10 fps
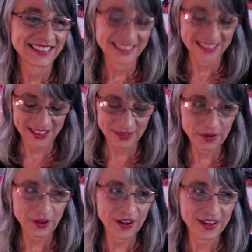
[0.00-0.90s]
Let's
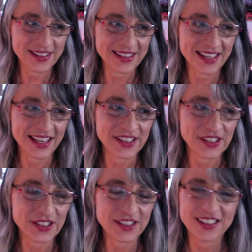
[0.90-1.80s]
pause that.
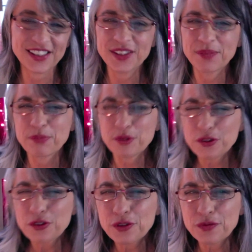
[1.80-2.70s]
Just a
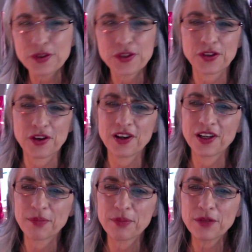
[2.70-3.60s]
beautiful song,
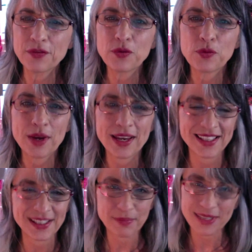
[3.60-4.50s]
a beautiful way
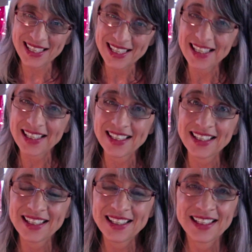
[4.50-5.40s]
to begin
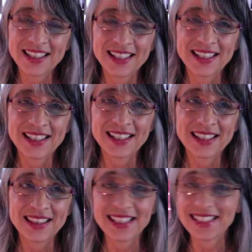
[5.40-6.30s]

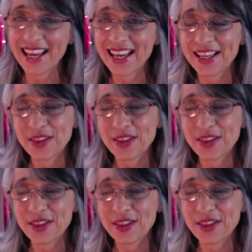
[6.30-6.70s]
the day, the